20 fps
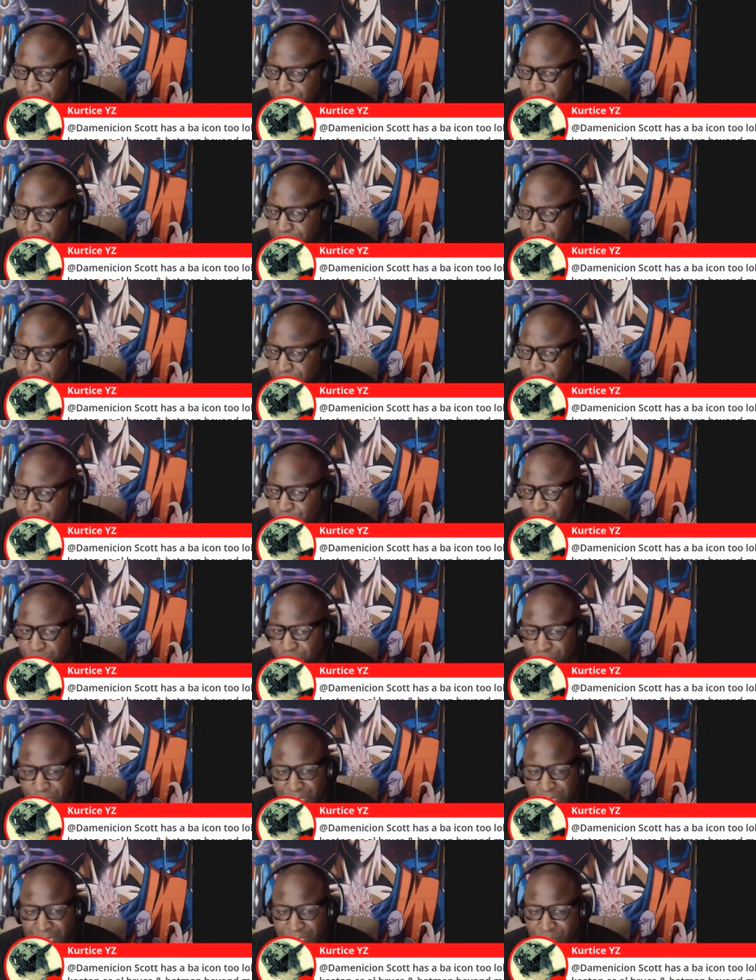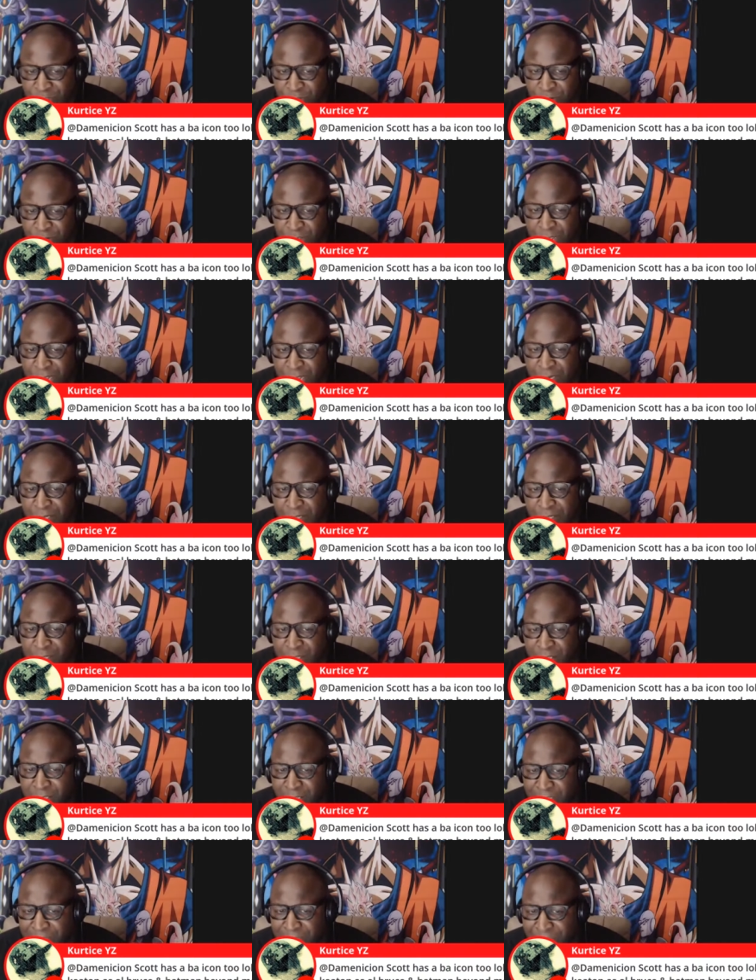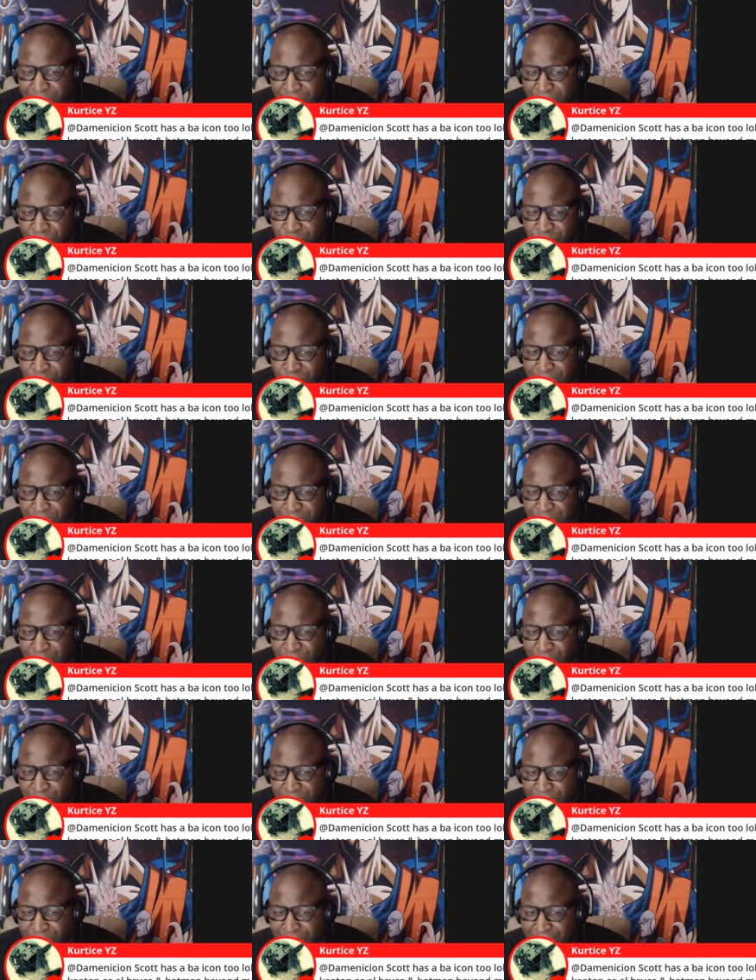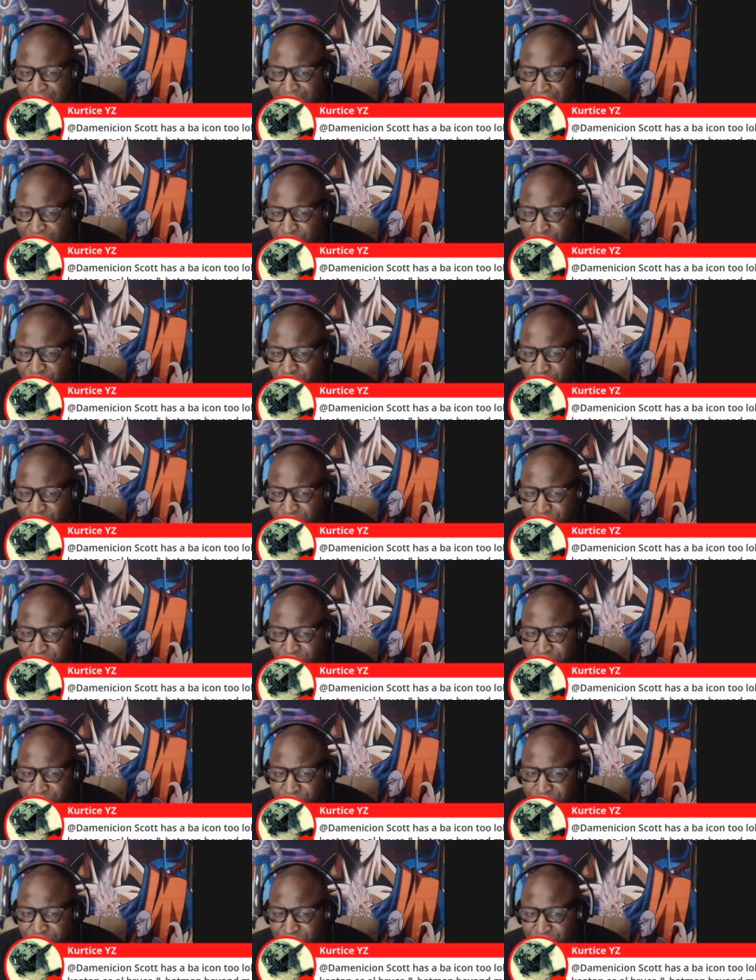Suicide Squad. Suicide Squad ties more into